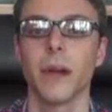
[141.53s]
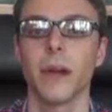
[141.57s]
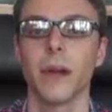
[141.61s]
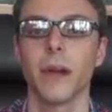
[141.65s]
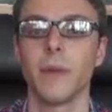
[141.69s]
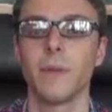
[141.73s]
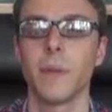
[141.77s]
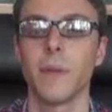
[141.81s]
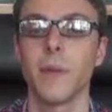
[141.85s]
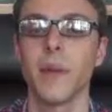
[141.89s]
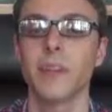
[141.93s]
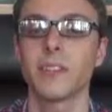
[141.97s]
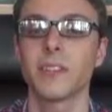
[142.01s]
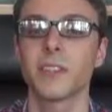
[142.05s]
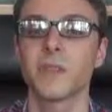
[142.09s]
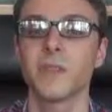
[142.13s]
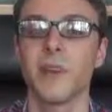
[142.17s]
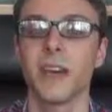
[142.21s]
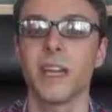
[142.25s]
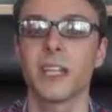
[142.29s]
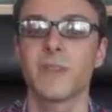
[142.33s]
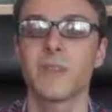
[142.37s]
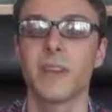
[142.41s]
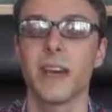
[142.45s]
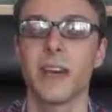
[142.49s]
Amazing
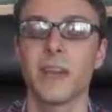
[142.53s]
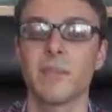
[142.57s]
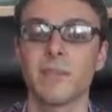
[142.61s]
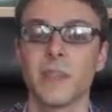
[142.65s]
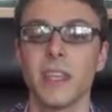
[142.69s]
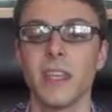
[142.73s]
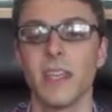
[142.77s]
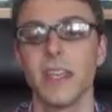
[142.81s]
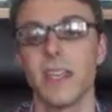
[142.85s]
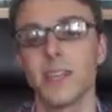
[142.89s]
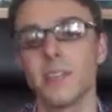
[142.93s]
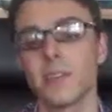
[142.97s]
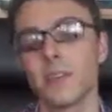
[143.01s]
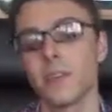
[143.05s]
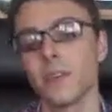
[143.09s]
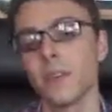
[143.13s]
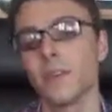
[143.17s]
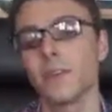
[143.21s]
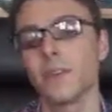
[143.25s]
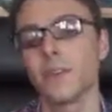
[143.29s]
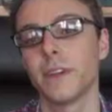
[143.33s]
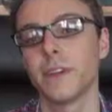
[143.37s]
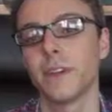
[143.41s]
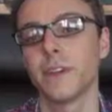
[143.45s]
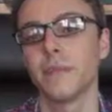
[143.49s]
Spider-Man, it's a
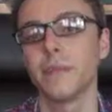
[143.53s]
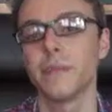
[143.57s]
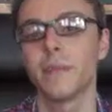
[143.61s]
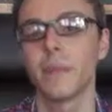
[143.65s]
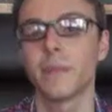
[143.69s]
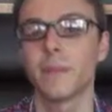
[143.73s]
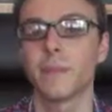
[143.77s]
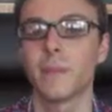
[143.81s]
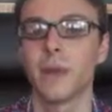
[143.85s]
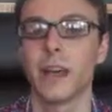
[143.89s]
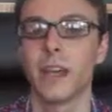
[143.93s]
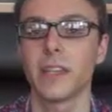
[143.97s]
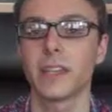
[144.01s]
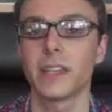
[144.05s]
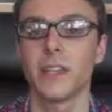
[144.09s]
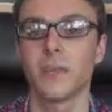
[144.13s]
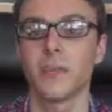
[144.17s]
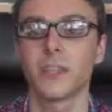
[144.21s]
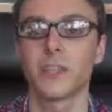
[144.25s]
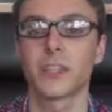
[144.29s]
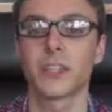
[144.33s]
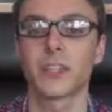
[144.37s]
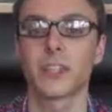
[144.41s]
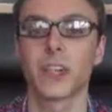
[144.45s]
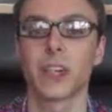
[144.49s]
good film, but it's
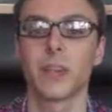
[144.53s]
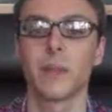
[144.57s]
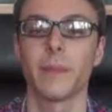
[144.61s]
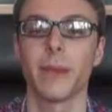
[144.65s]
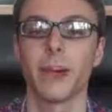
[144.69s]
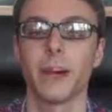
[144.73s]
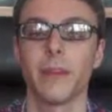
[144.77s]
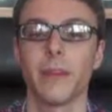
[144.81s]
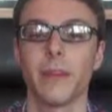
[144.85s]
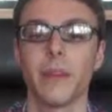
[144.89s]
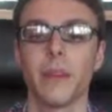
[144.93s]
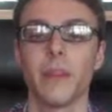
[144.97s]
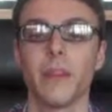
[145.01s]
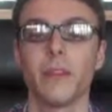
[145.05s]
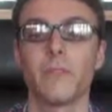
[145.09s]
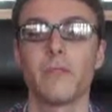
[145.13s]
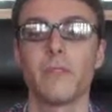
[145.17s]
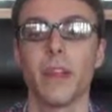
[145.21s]
nothing to shout about.